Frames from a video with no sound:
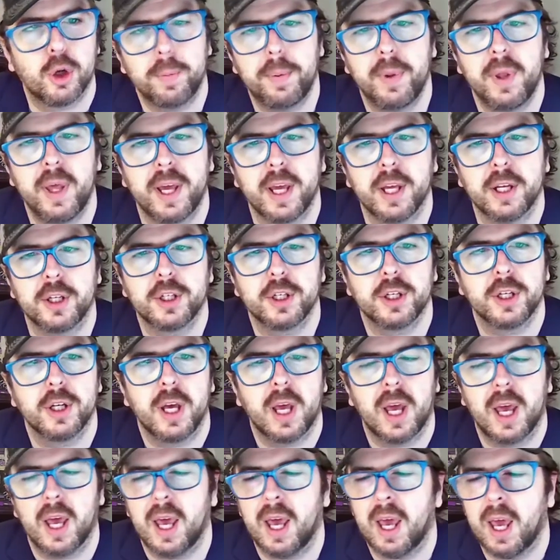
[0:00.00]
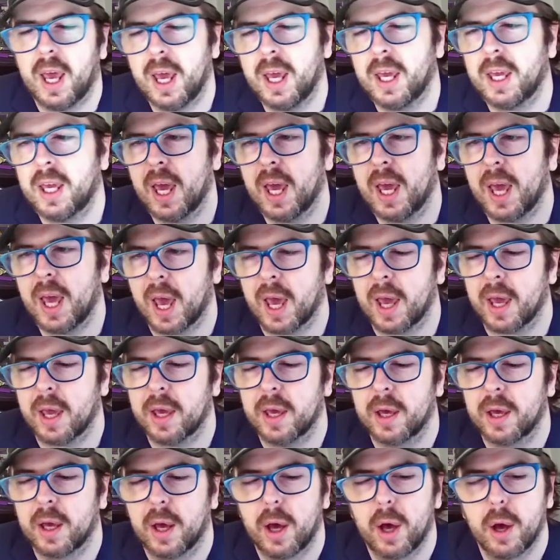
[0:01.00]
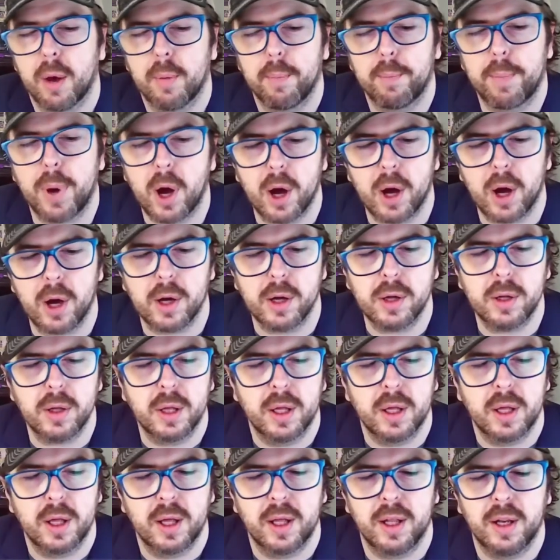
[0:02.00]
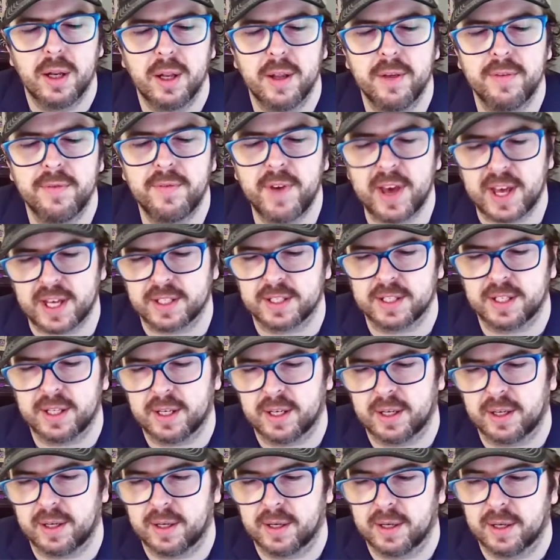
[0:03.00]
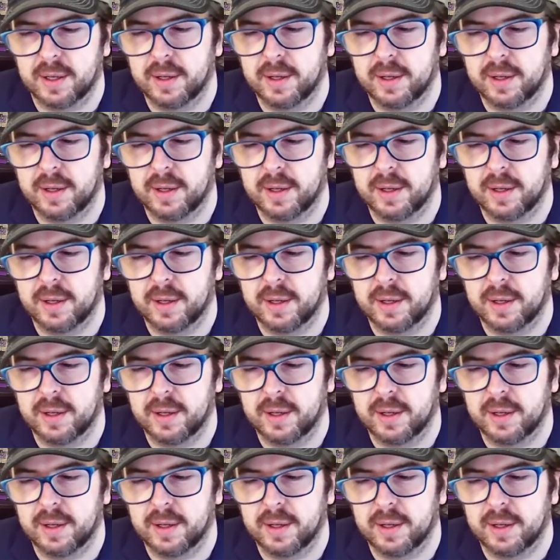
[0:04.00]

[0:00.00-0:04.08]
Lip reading: Triple H, aka Paul Levesque,